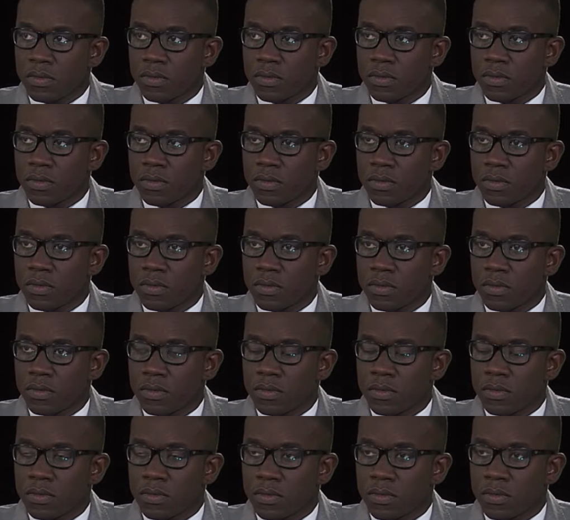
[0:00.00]
the
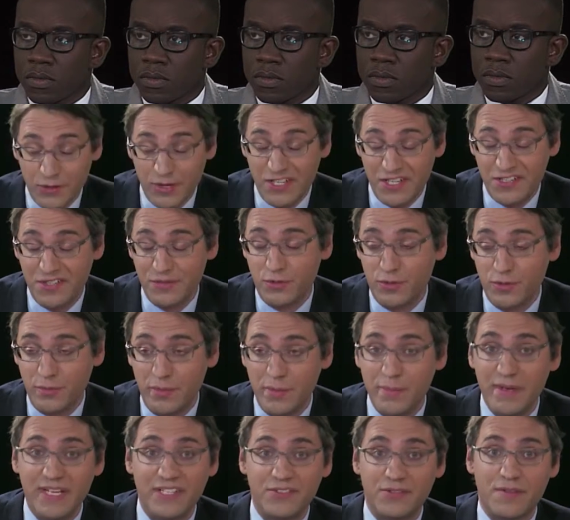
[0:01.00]
evaluation would
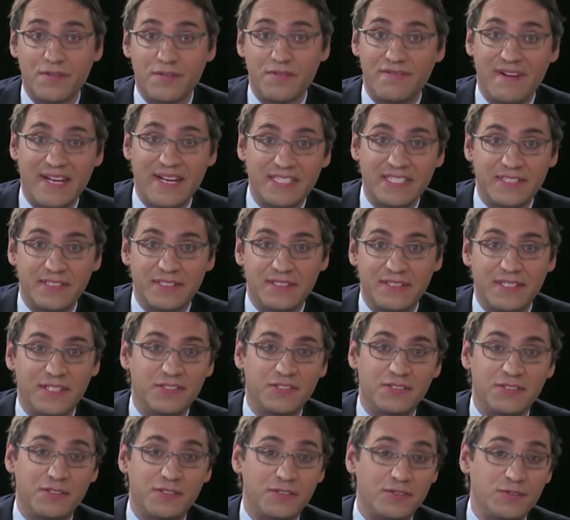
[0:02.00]
be based on the factor
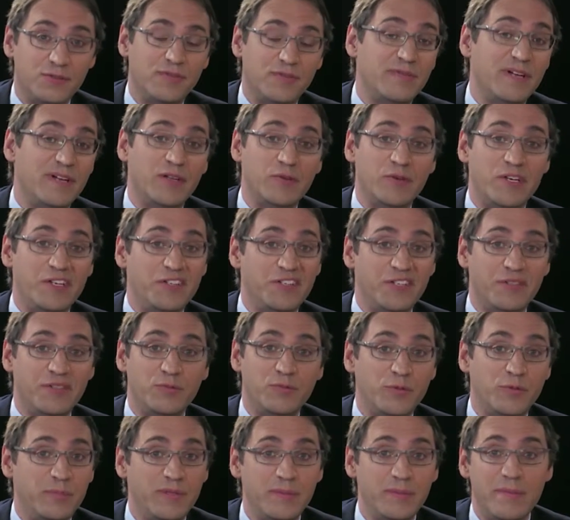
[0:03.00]
intensity. So evaluation
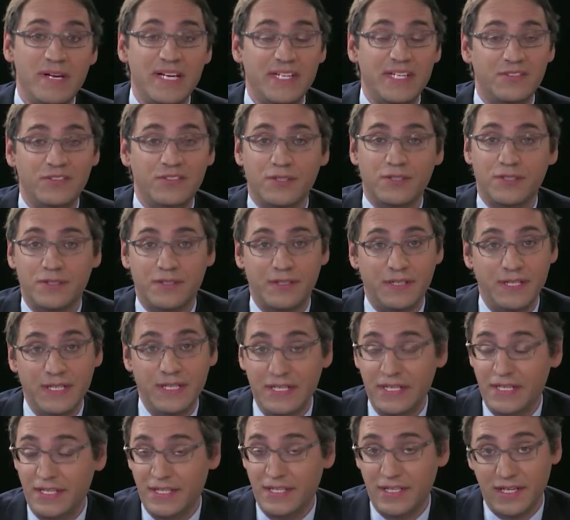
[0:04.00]
would be based on
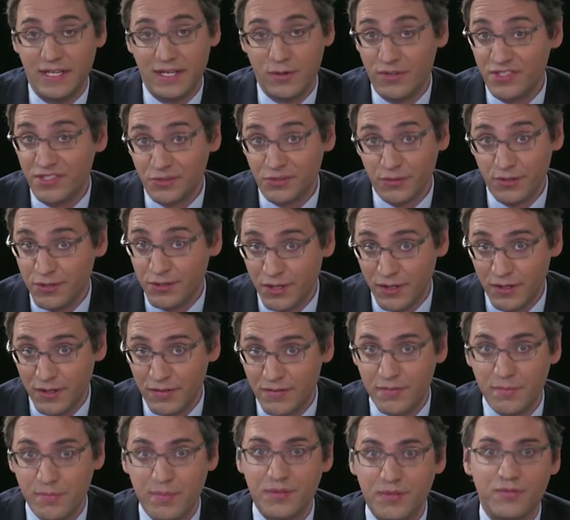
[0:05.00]
risk return
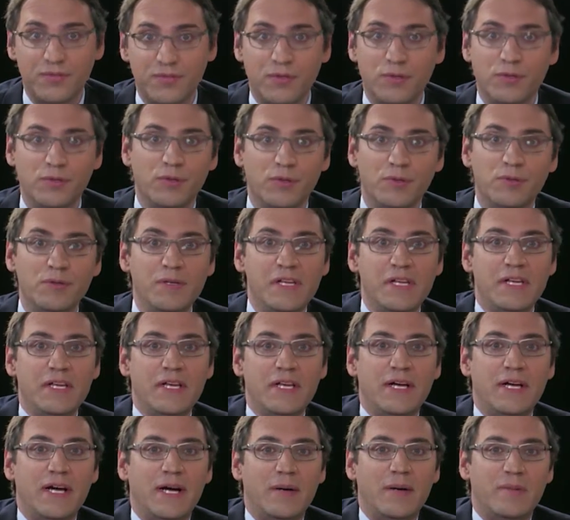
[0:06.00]
of the portfolio,
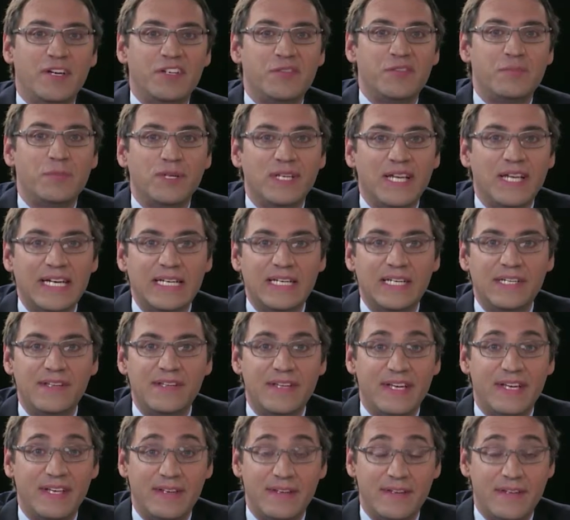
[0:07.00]
much more likely
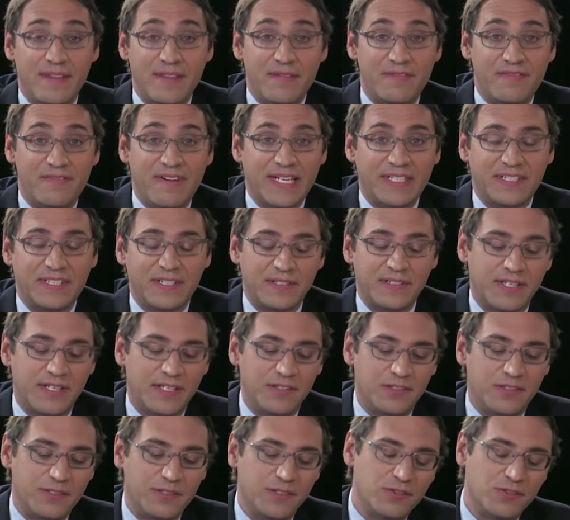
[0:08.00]
than the factor
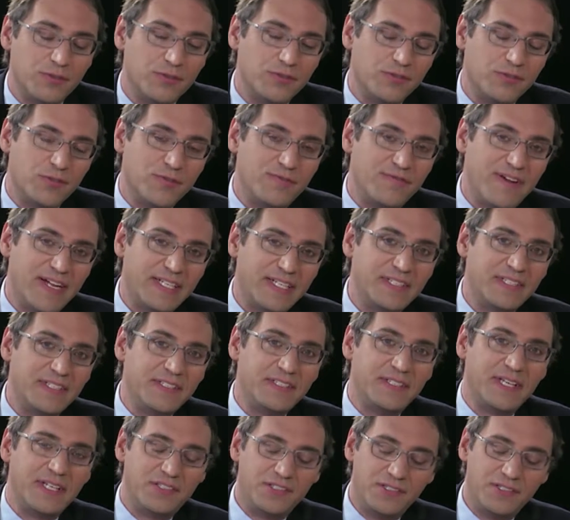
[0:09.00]
intensity. So factor
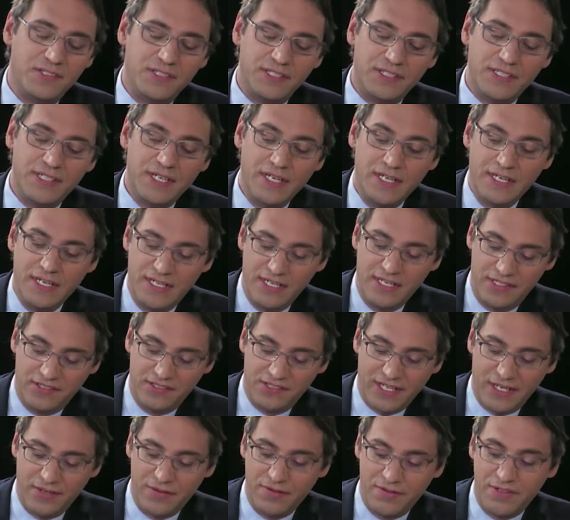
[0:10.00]
intensity
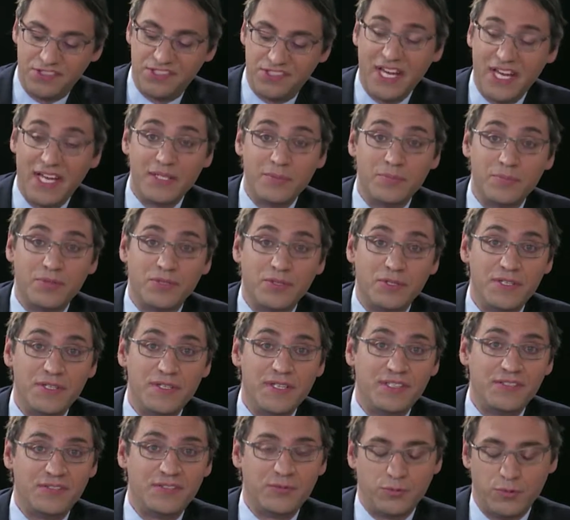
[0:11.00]
is kind of the starting point.
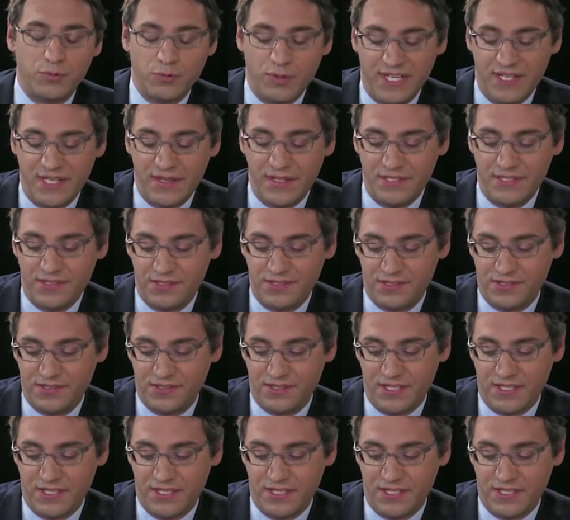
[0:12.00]
That's why these